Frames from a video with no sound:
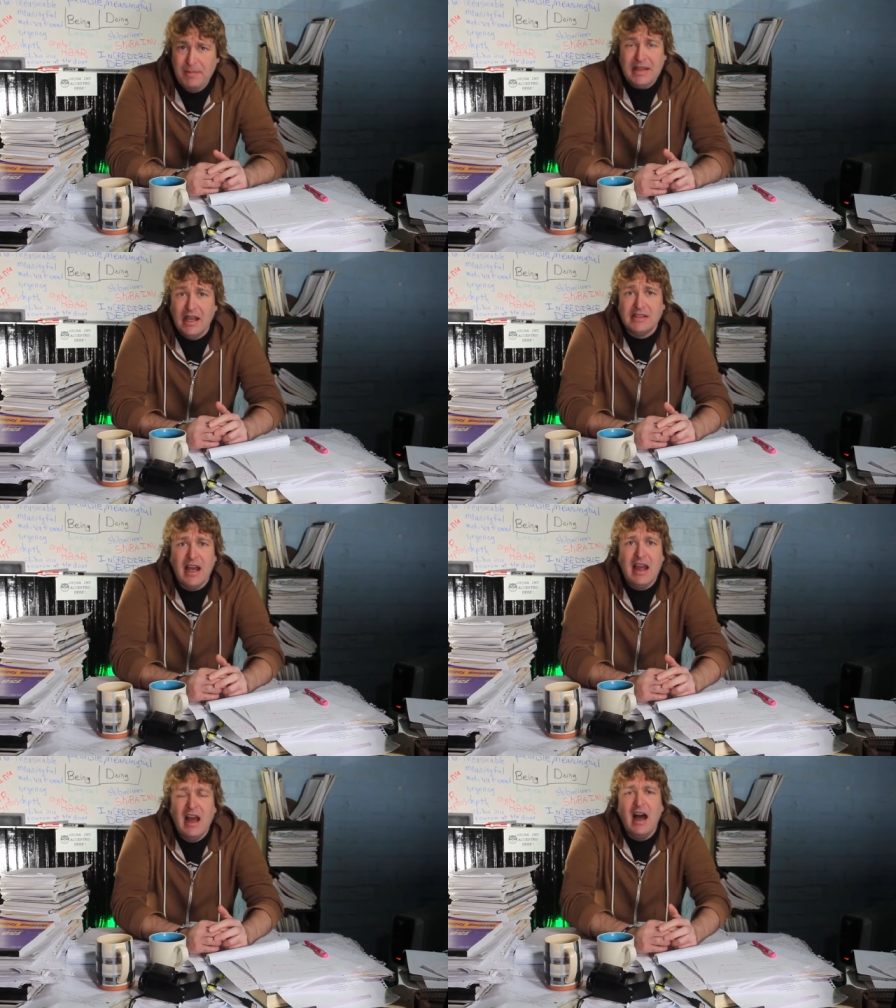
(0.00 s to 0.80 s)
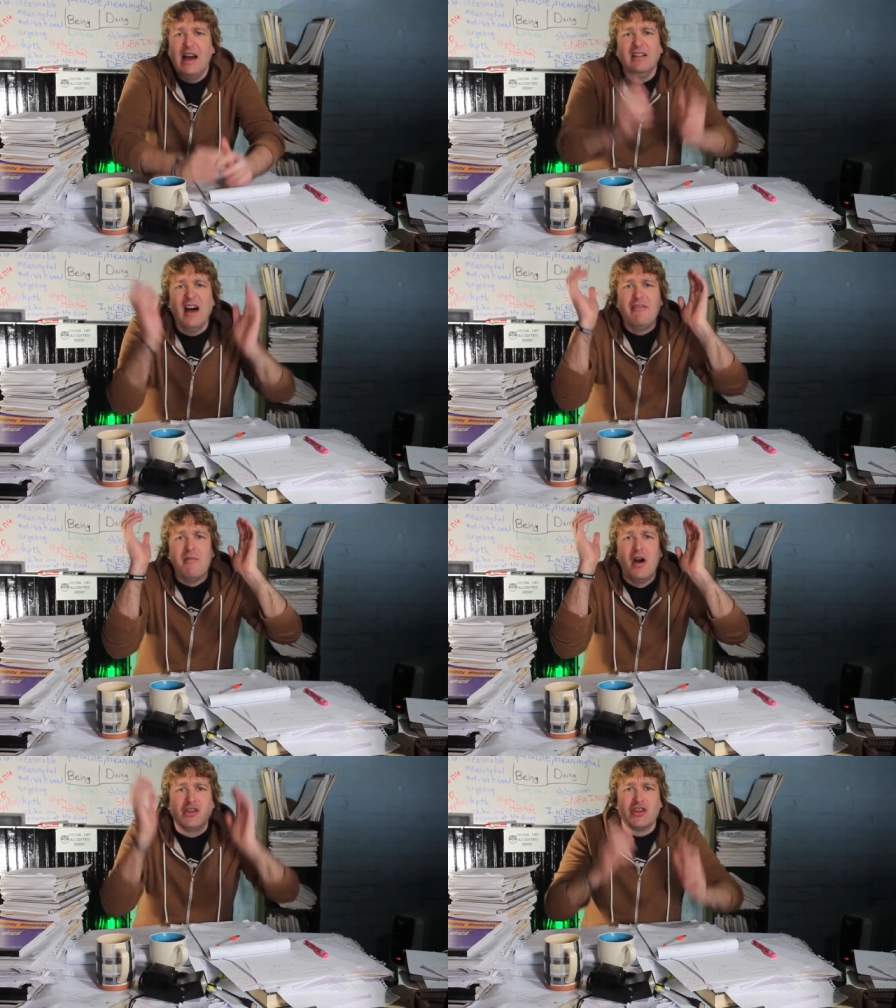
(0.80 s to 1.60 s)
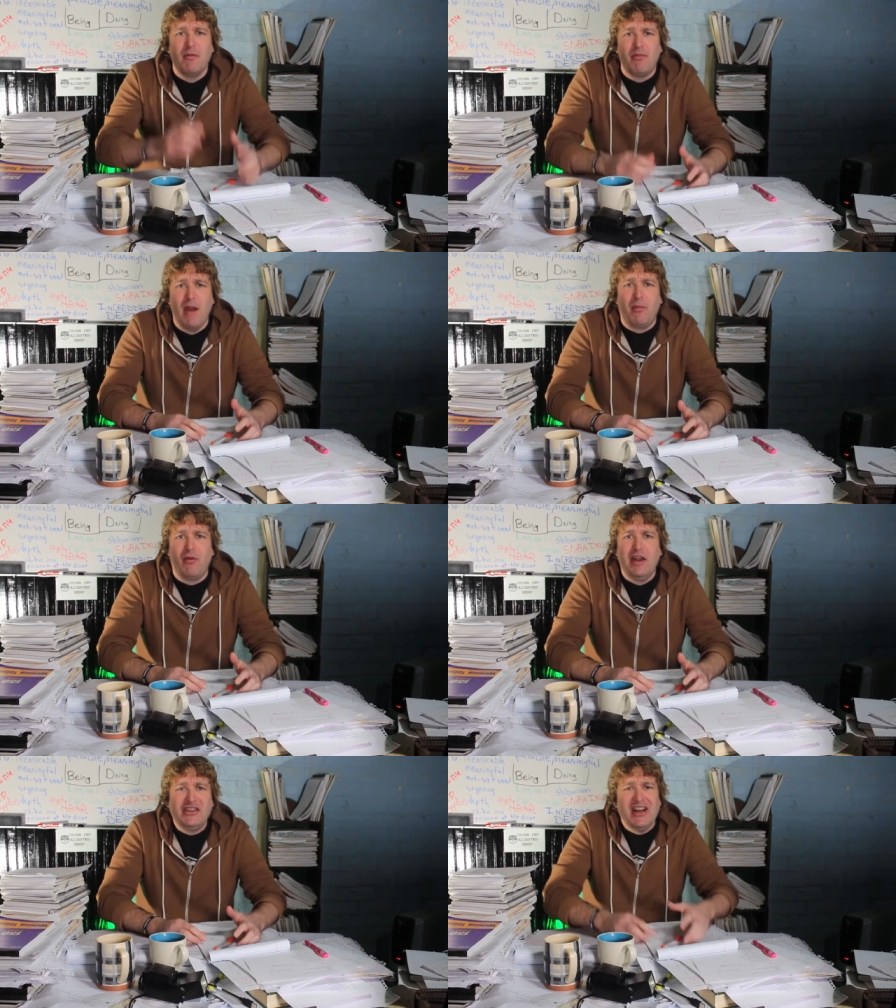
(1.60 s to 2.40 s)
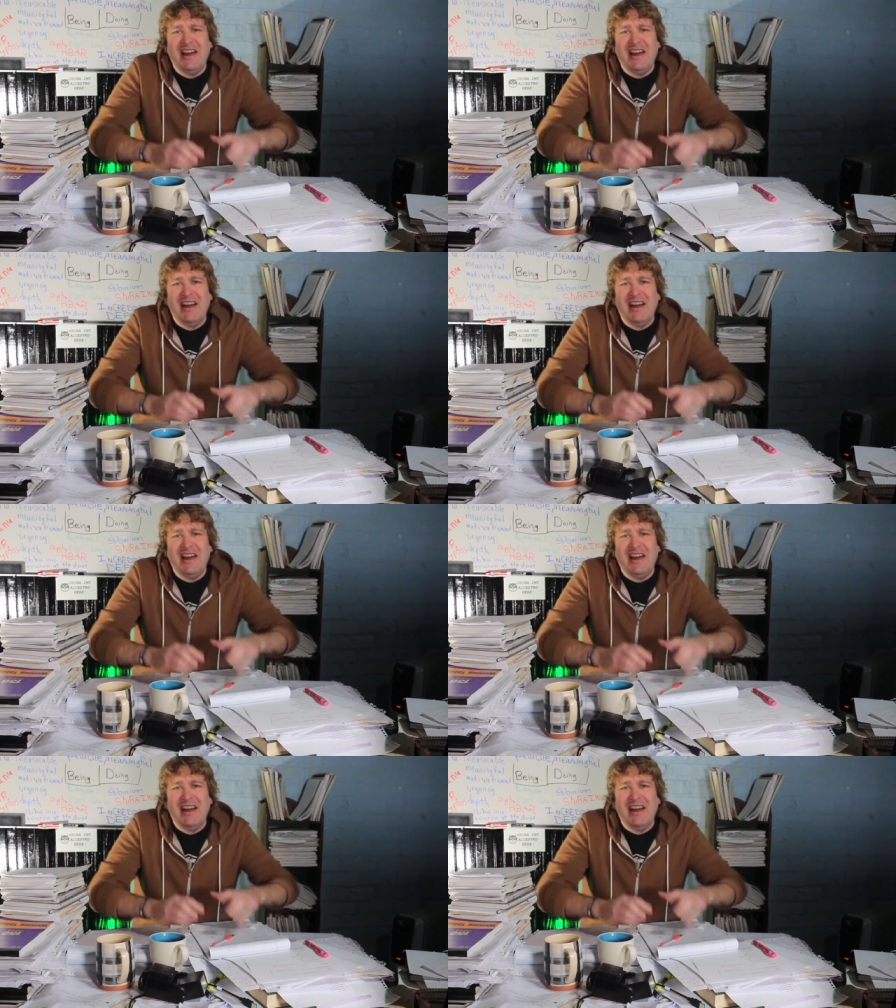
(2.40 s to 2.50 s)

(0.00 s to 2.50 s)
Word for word: because I, I love emotional preparation.